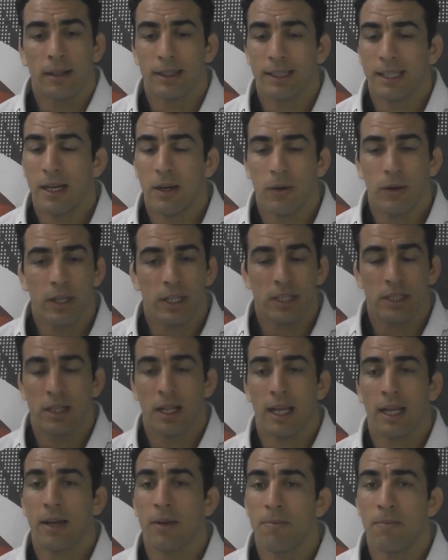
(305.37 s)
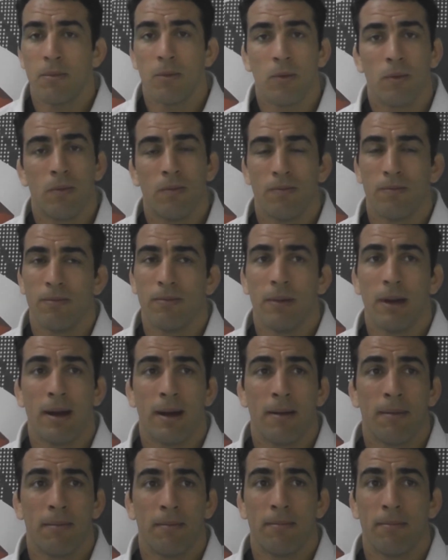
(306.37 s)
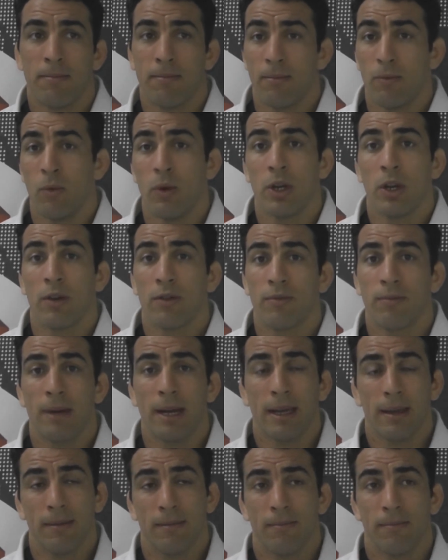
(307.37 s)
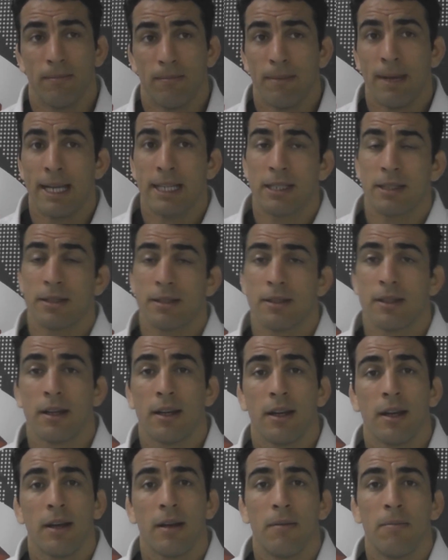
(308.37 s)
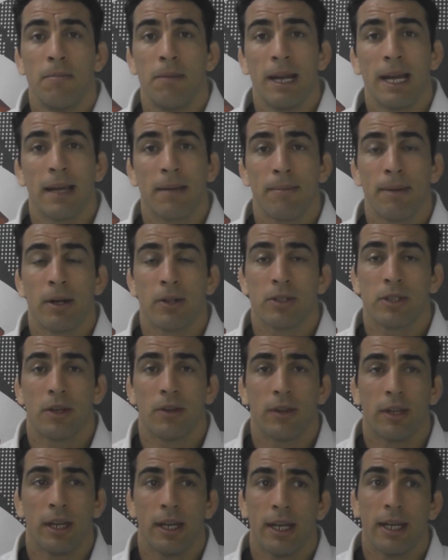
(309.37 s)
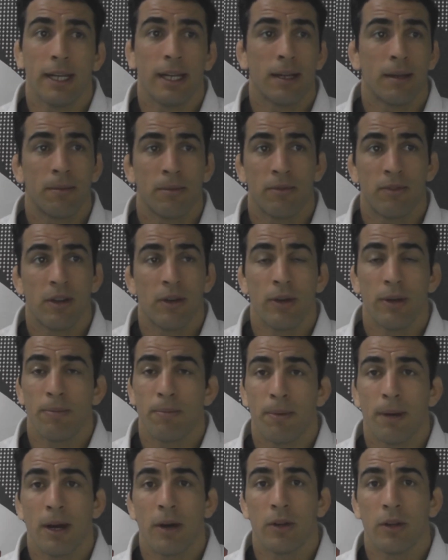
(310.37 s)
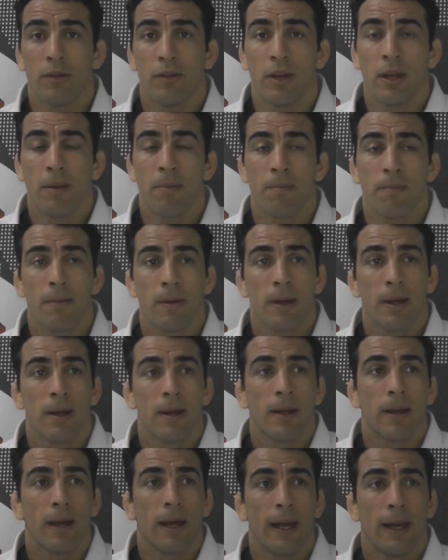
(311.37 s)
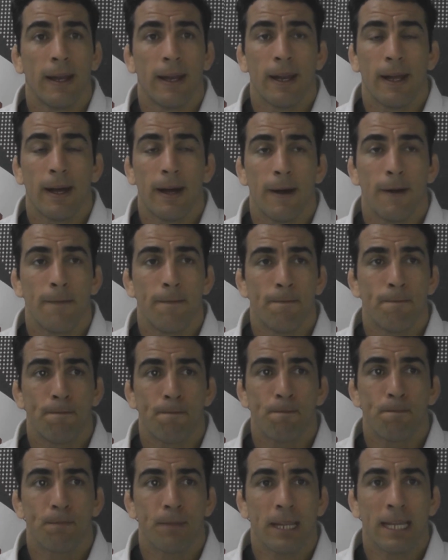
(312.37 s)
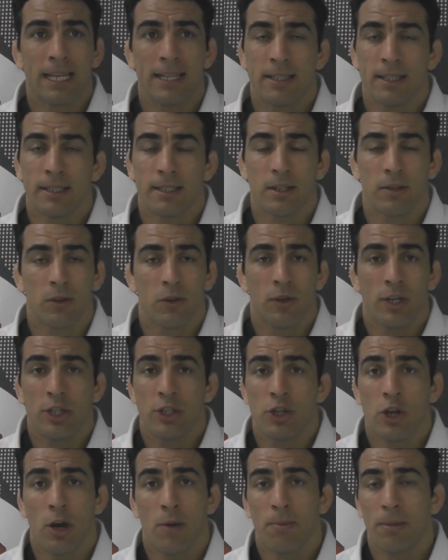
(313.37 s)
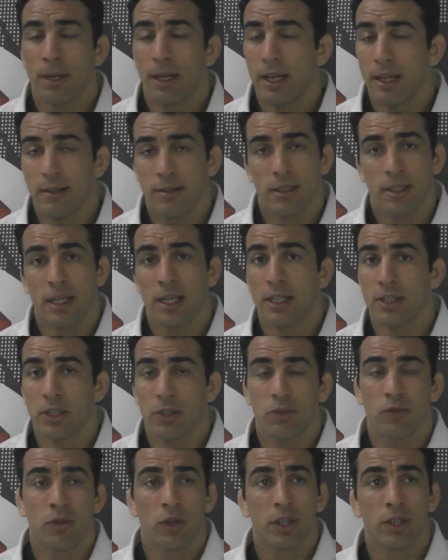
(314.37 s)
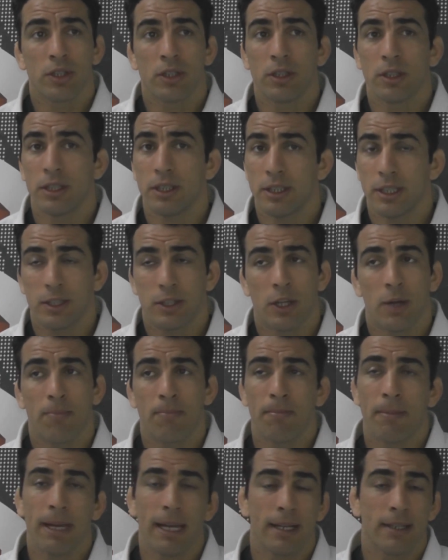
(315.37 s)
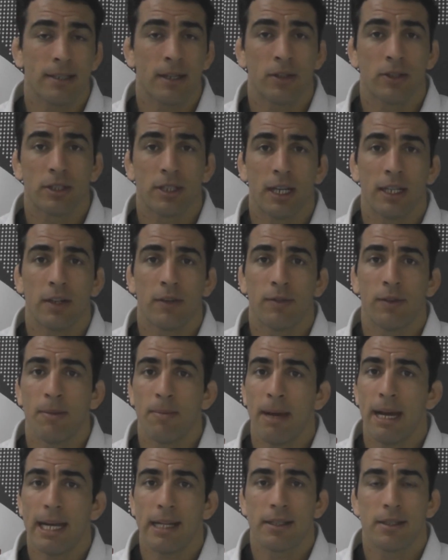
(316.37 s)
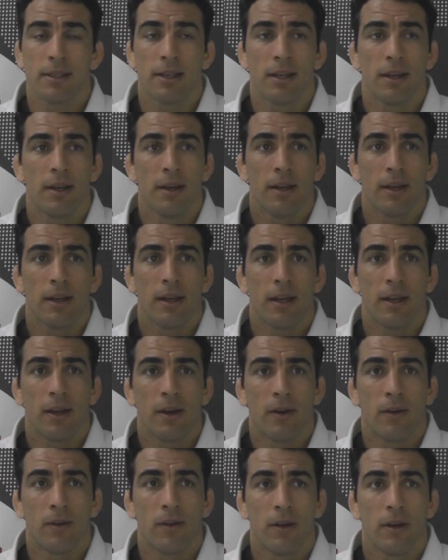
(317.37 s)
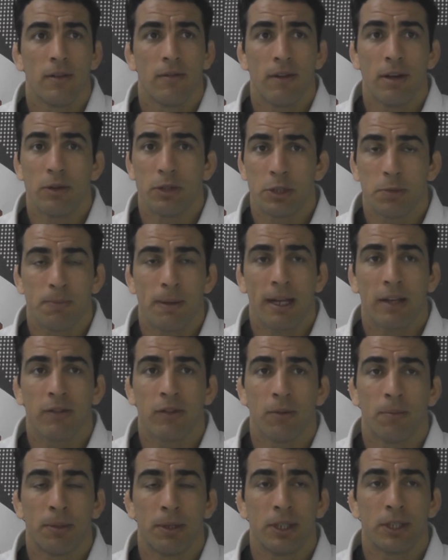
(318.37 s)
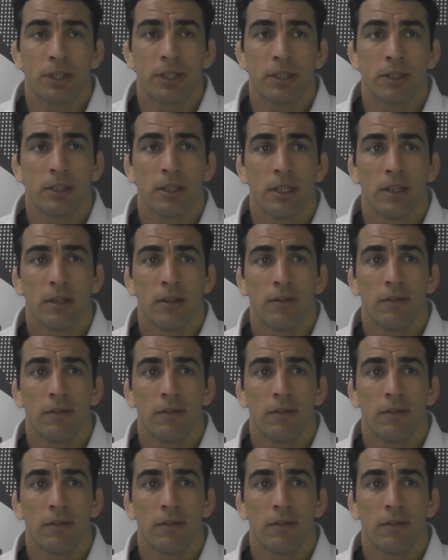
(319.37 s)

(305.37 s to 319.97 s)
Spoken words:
now he's like one of my best black belts out there, and I'm very proud of him. And he does a great job as an instructor. He's a top man outside of the mat, you know, very respectful person.